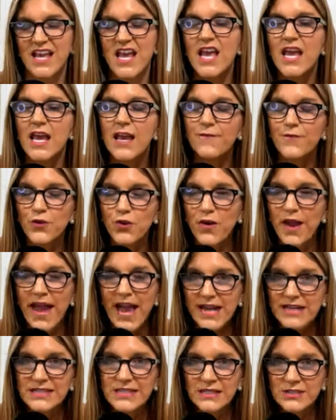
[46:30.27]
If you're
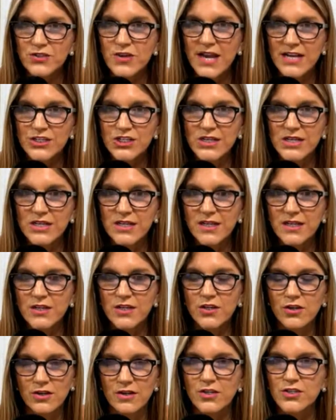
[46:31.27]
acting trashy,
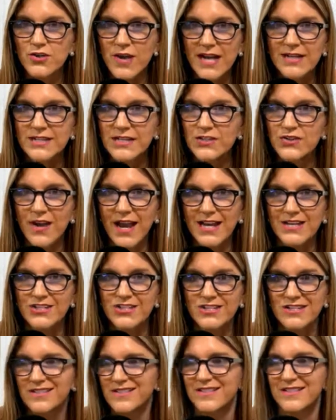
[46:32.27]
you're attracting
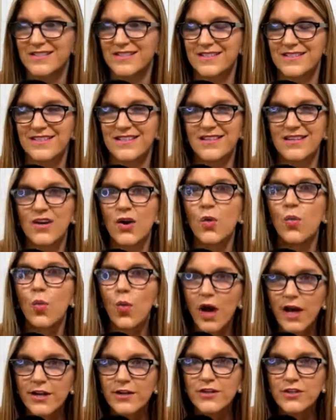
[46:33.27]
trash.
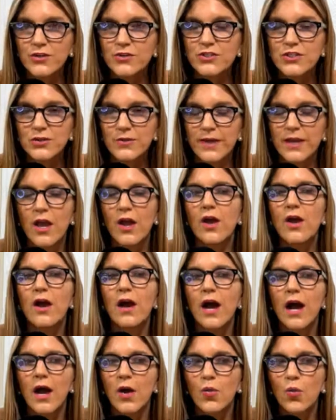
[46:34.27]
What are you doing?
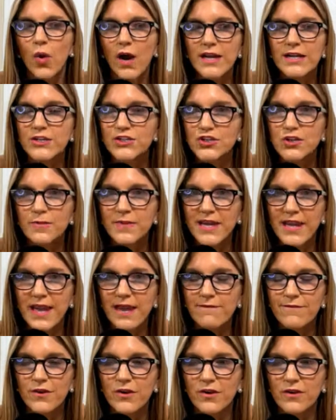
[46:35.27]
What is your
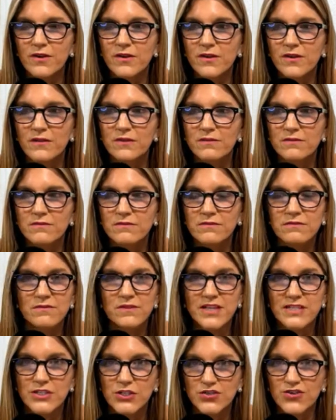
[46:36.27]
behavior?
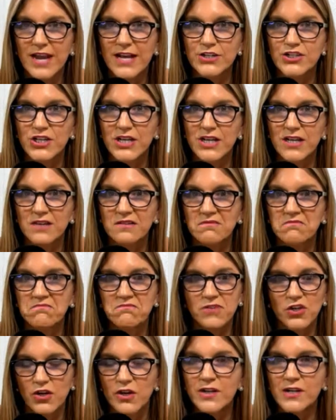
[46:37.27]
Is it trashy?
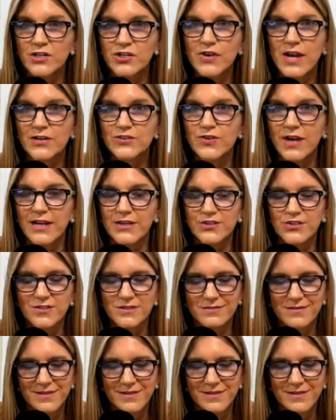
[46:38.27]
You're going to attract trash.